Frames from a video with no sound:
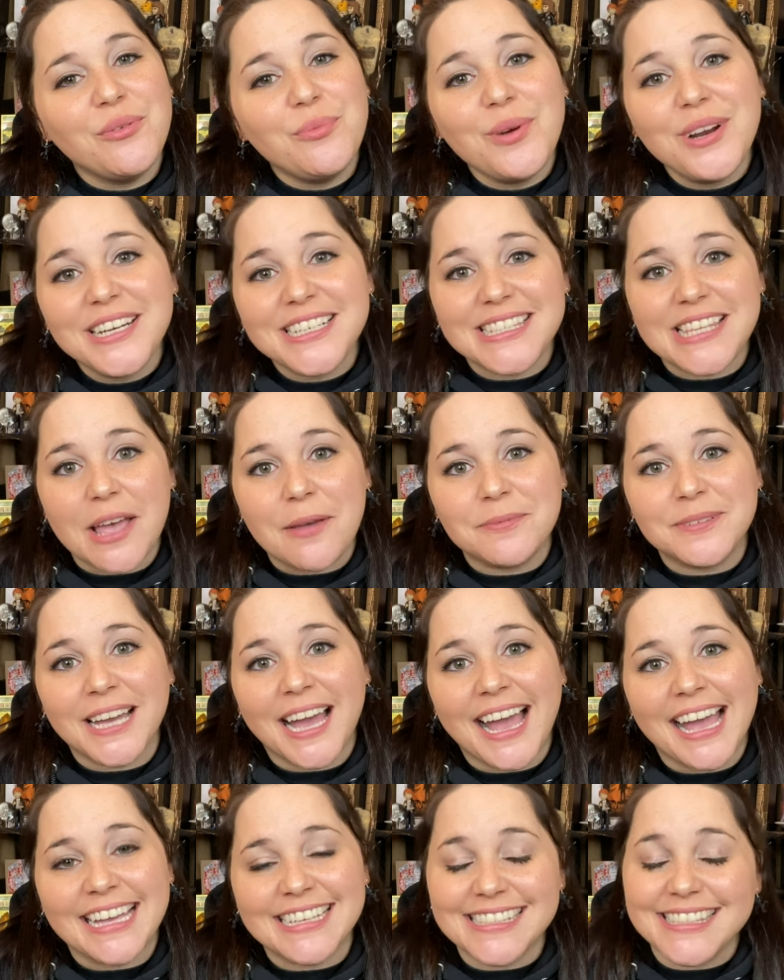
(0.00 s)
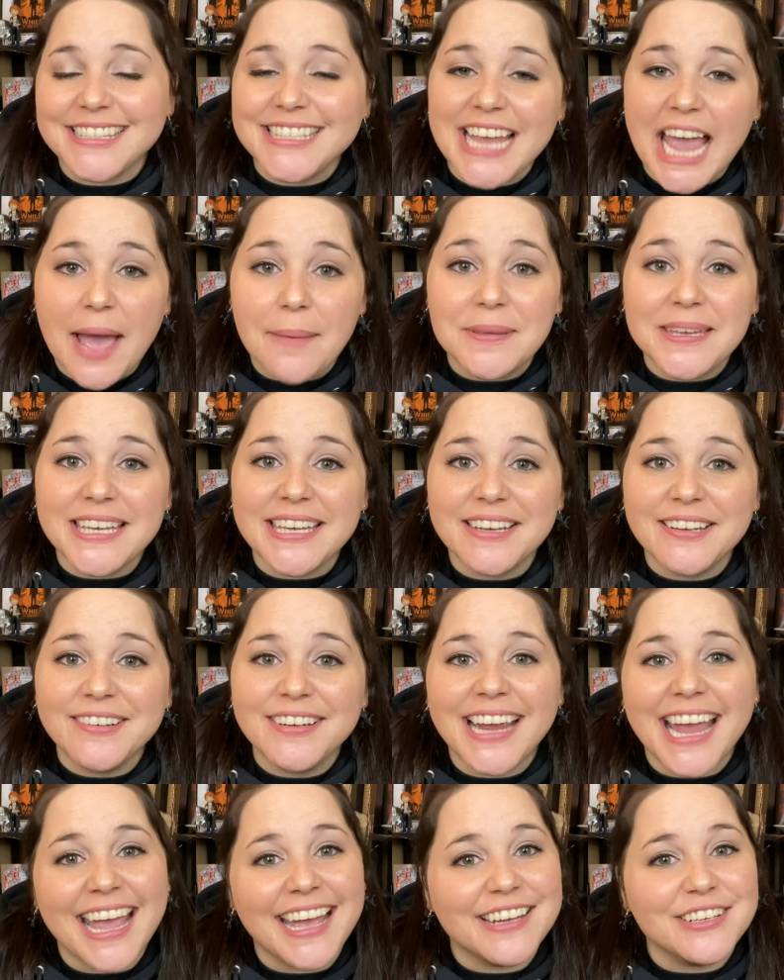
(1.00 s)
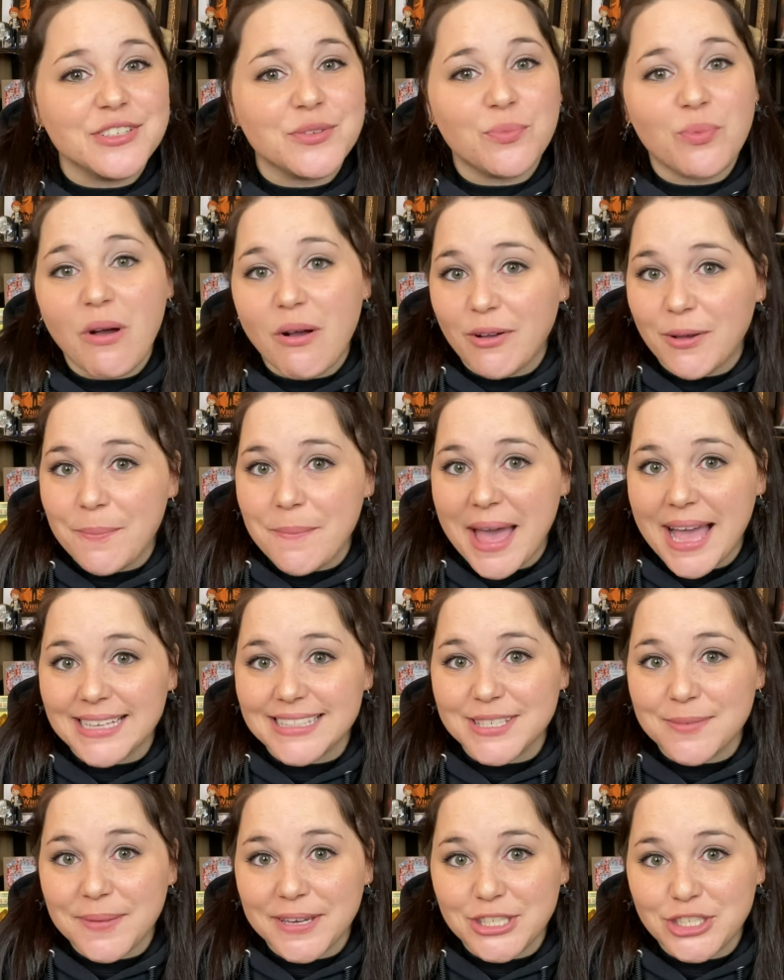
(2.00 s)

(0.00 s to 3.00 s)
What is up, guys? Tabby here, and welcome back to my